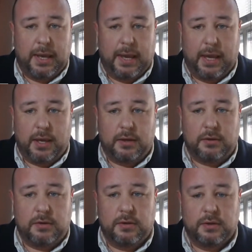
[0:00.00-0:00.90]

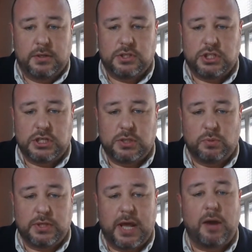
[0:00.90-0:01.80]
and she
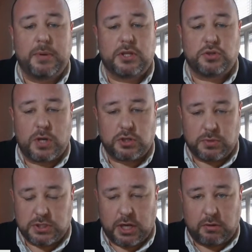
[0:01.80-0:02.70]
will now be the
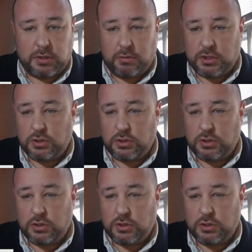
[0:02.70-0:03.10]
Treasury Secretary.